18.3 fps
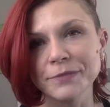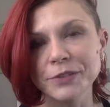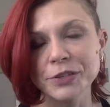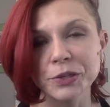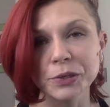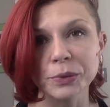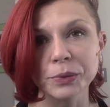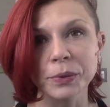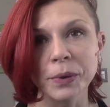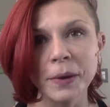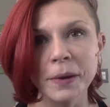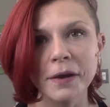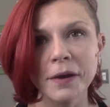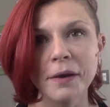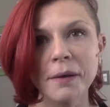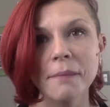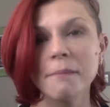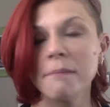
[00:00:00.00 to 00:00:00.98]
to
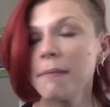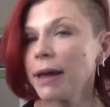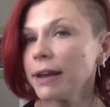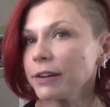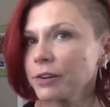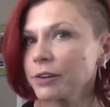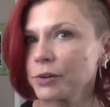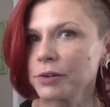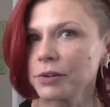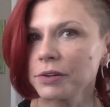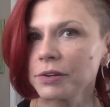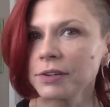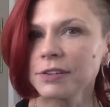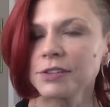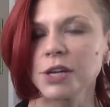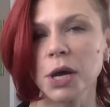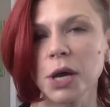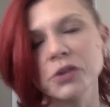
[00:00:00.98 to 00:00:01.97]

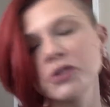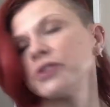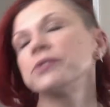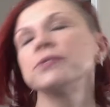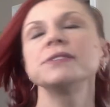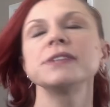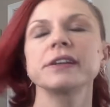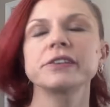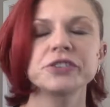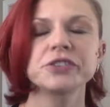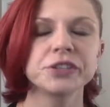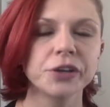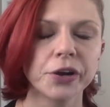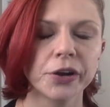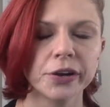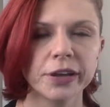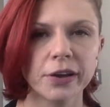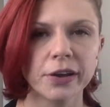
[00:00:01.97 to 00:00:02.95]
medical doctors, actually
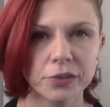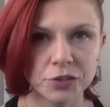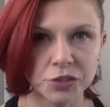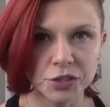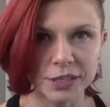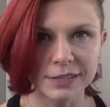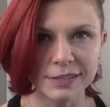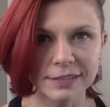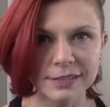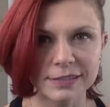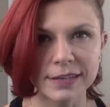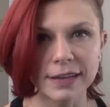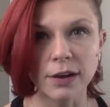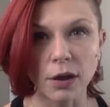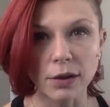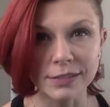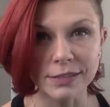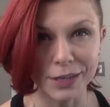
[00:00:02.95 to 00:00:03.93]
cardiologists
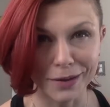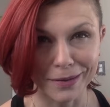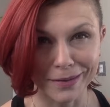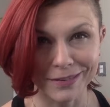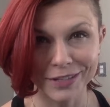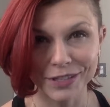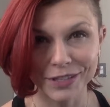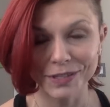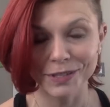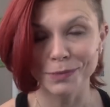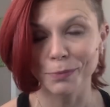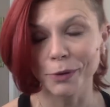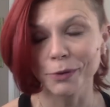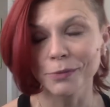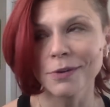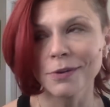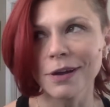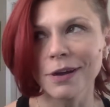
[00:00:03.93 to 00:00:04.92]
and osteologists,
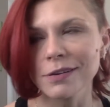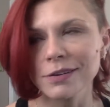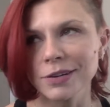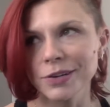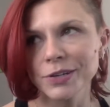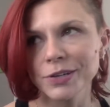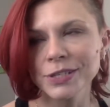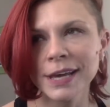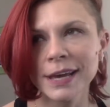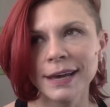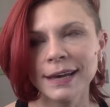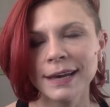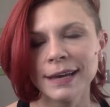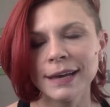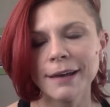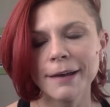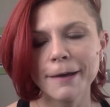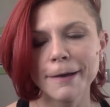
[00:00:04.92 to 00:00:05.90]
bone doctors,
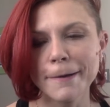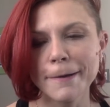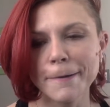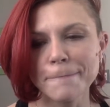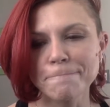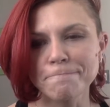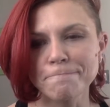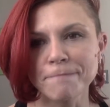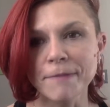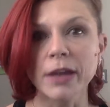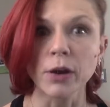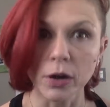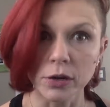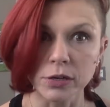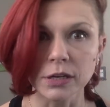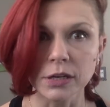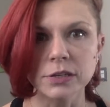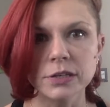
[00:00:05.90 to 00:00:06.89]
and
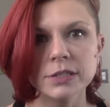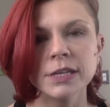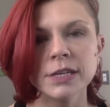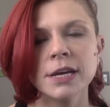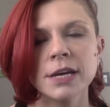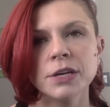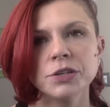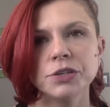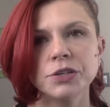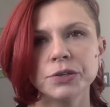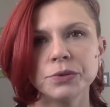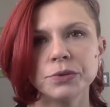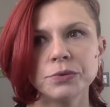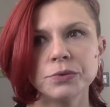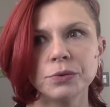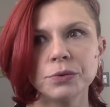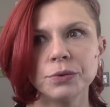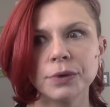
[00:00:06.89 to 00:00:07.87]
heart doctors,
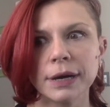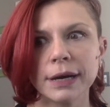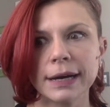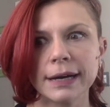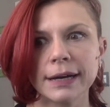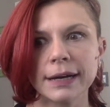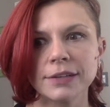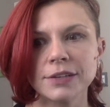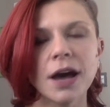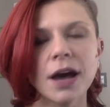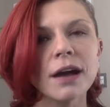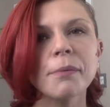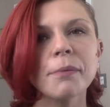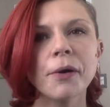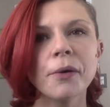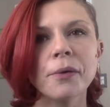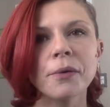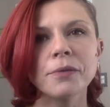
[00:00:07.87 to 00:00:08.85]
to talk
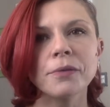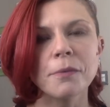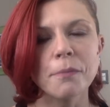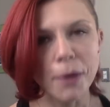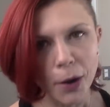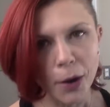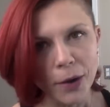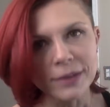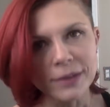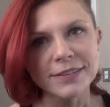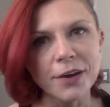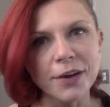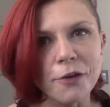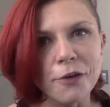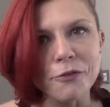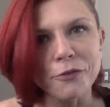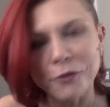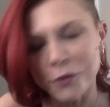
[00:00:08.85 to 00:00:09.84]
about the merits
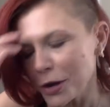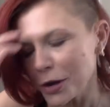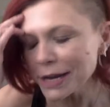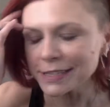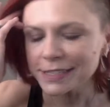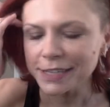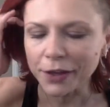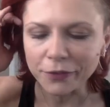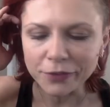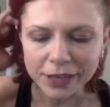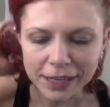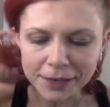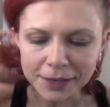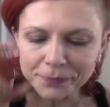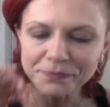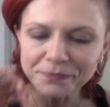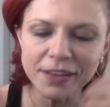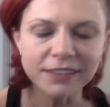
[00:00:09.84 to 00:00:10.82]
of
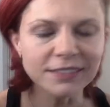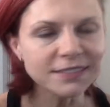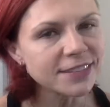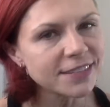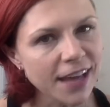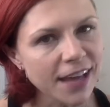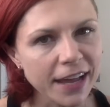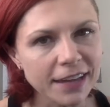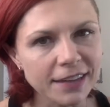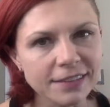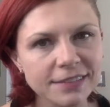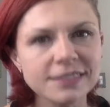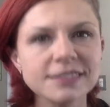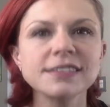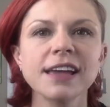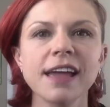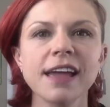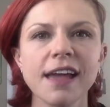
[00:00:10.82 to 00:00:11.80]
creativity and
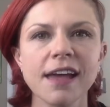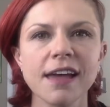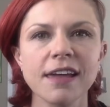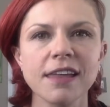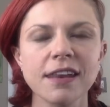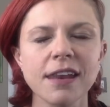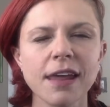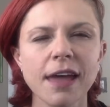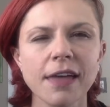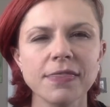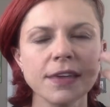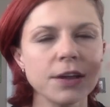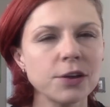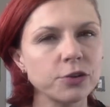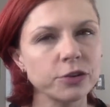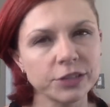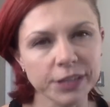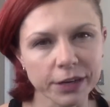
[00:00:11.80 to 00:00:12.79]
science and at the
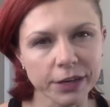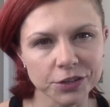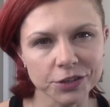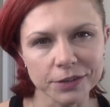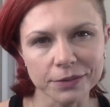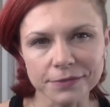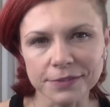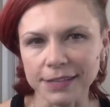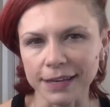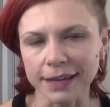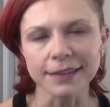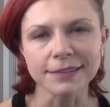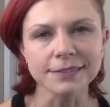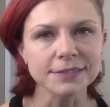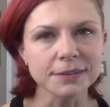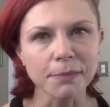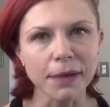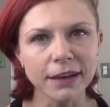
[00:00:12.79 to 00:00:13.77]
intersection of
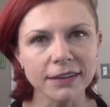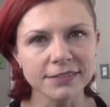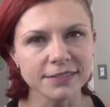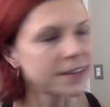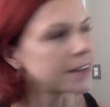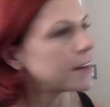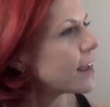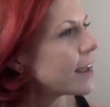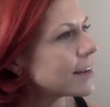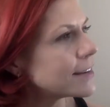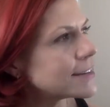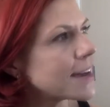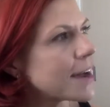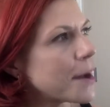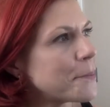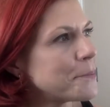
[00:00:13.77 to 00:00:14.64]
science and medicine. And